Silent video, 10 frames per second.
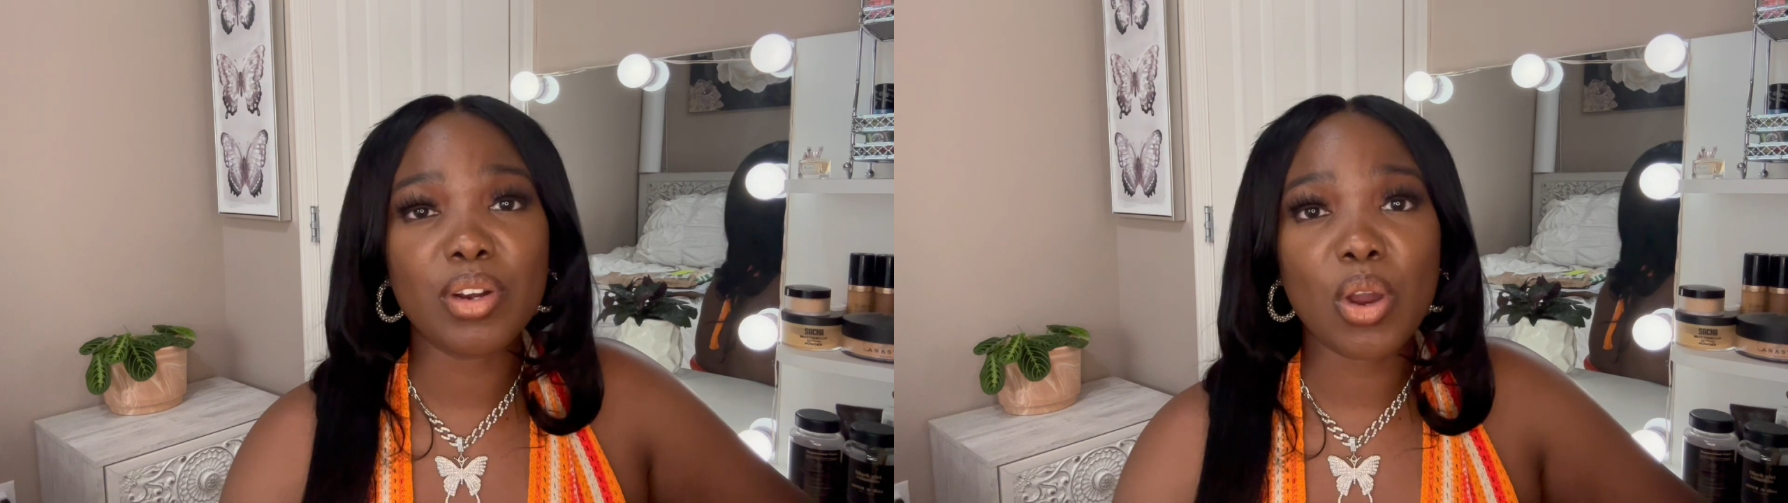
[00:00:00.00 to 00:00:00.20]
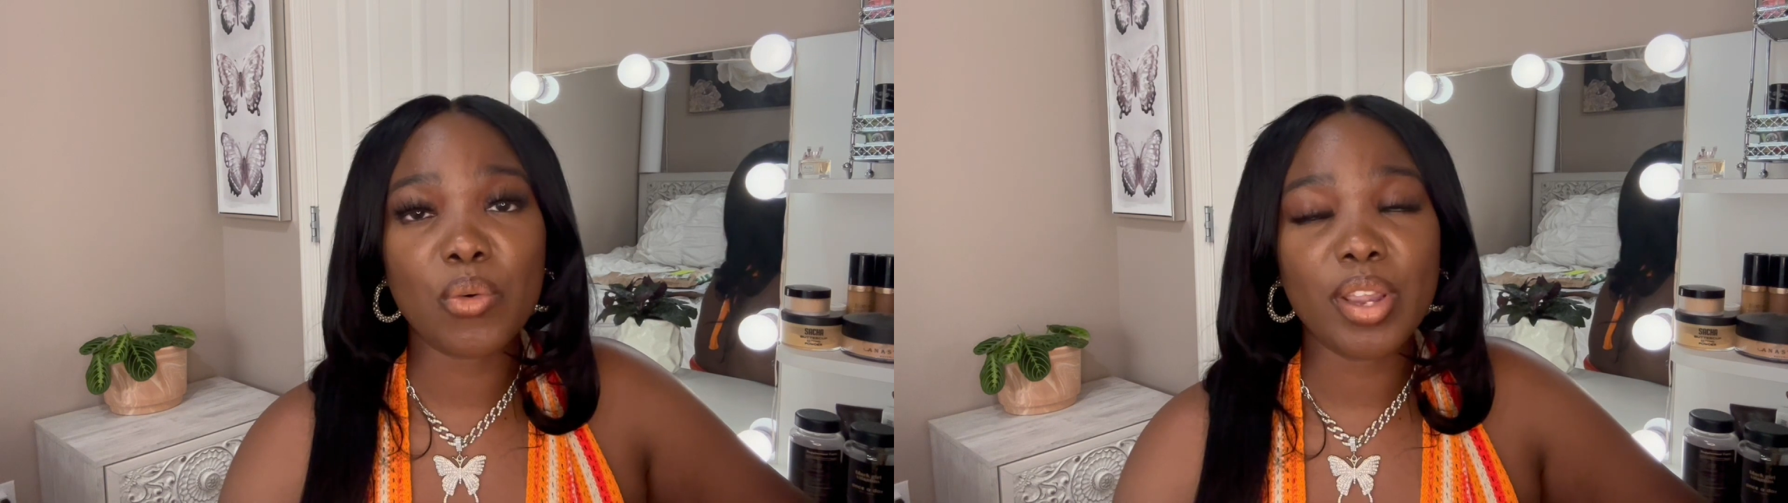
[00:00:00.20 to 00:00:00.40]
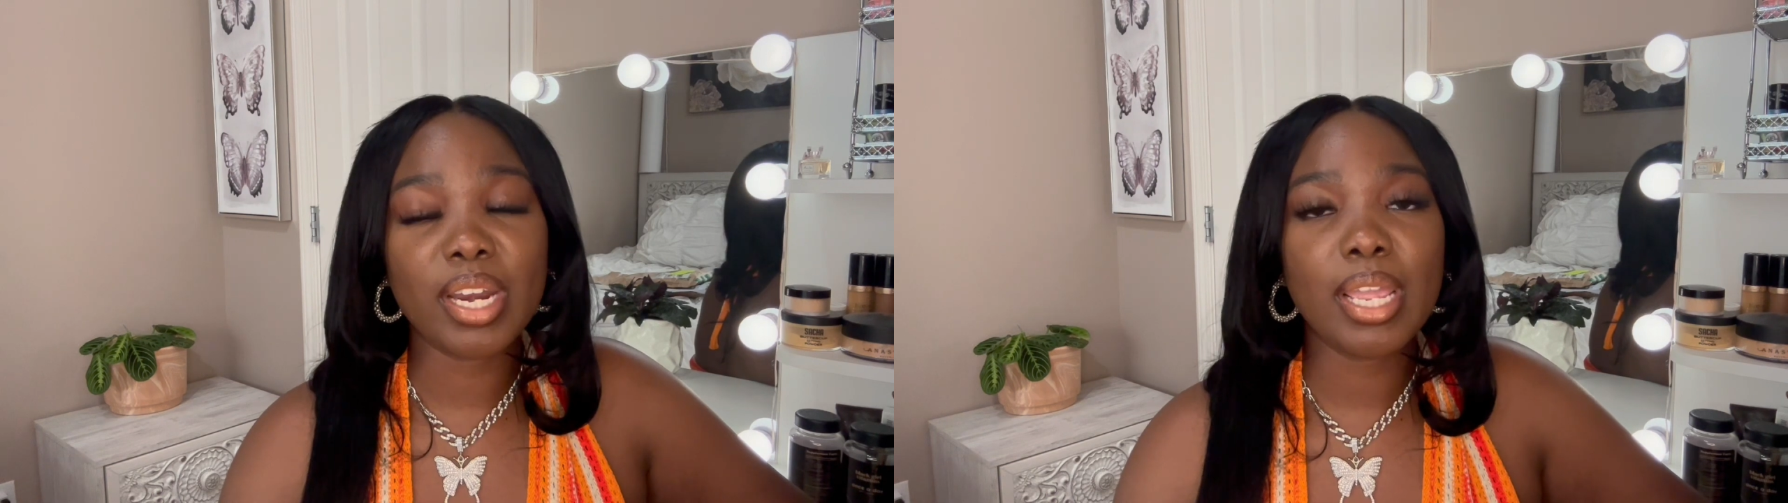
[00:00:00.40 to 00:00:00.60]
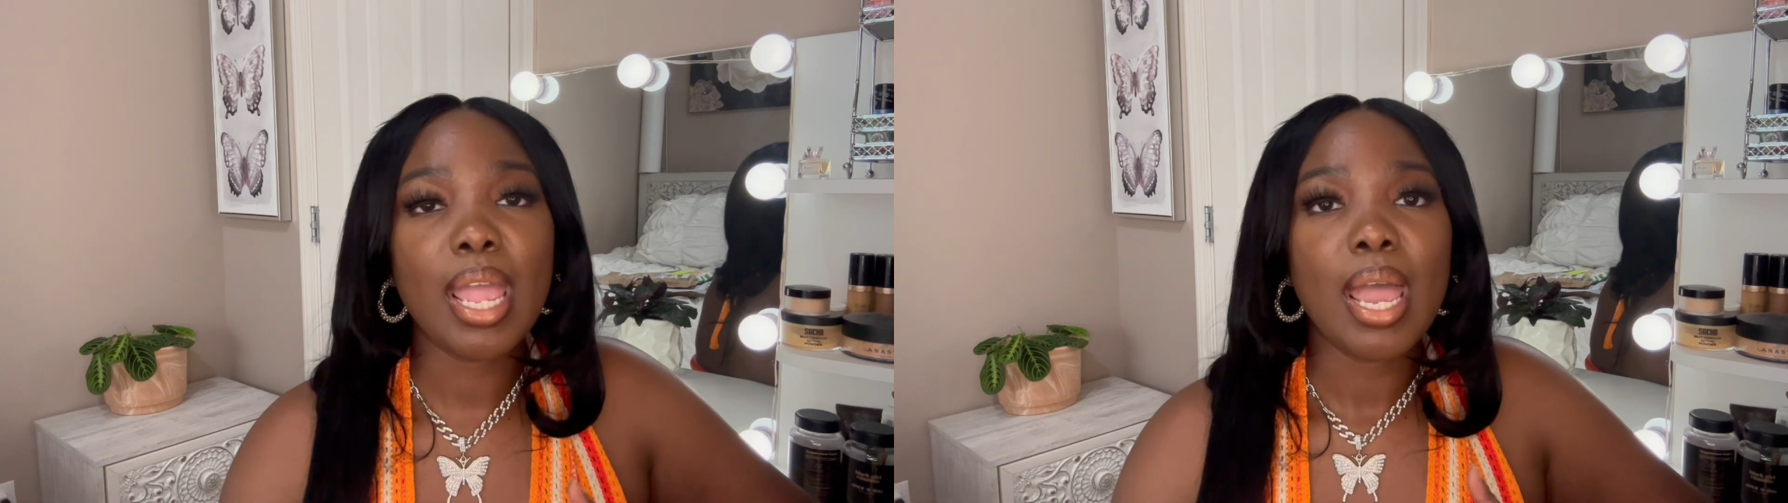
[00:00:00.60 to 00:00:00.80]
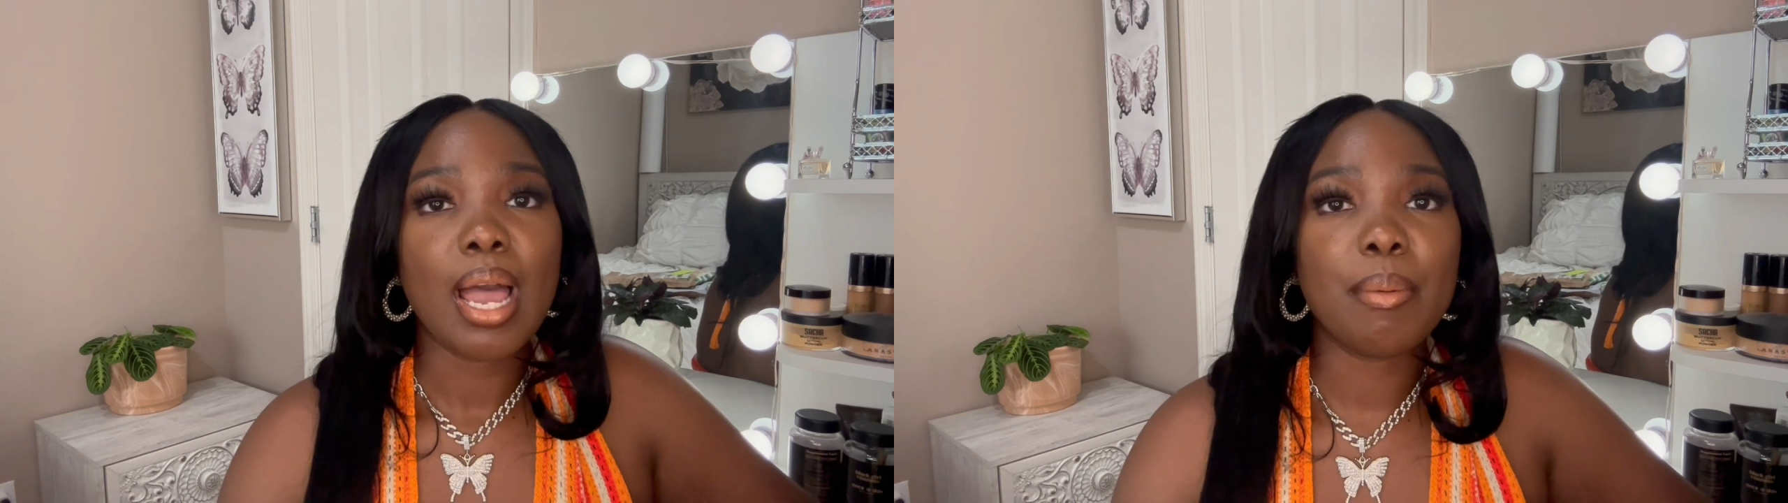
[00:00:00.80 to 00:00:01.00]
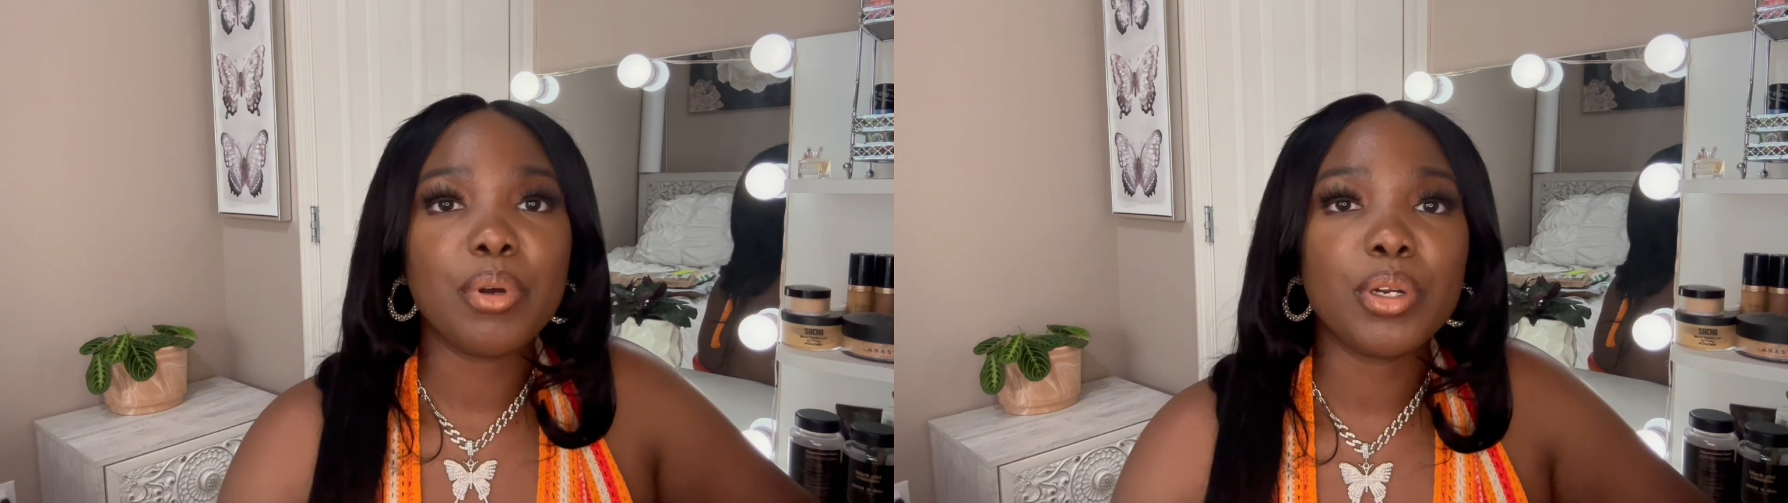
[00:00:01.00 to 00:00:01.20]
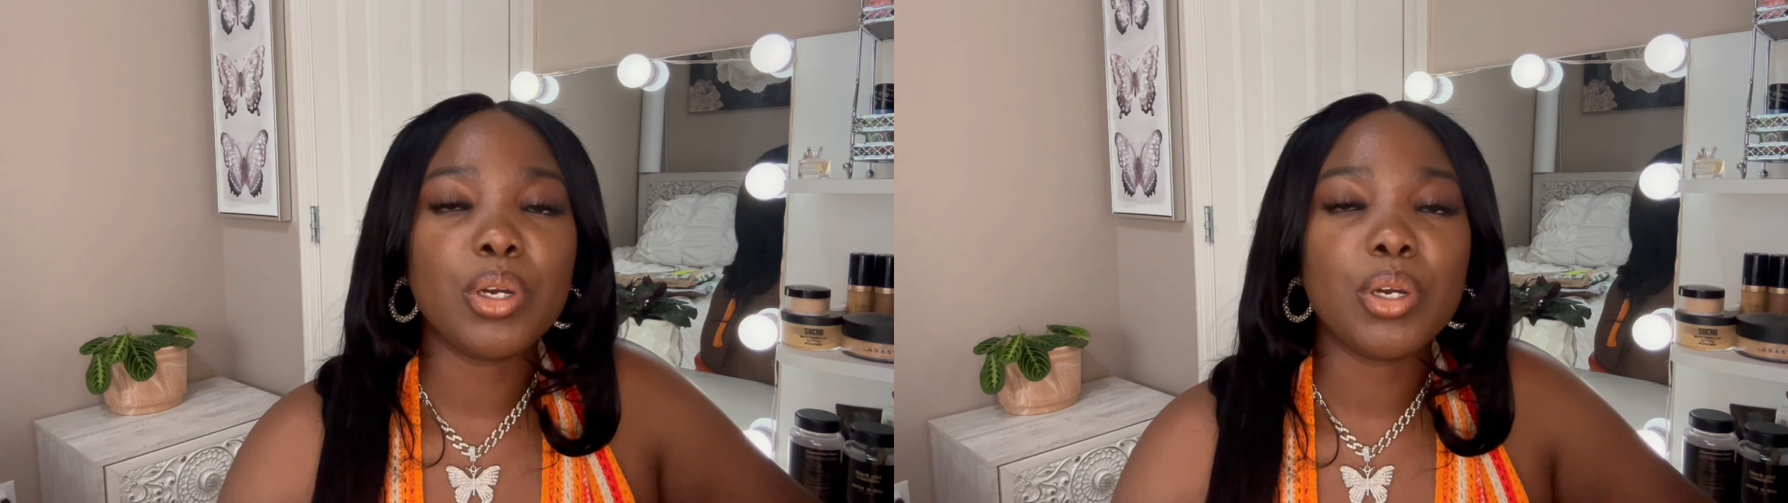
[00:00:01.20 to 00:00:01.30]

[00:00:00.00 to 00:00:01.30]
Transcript: already, I'm going to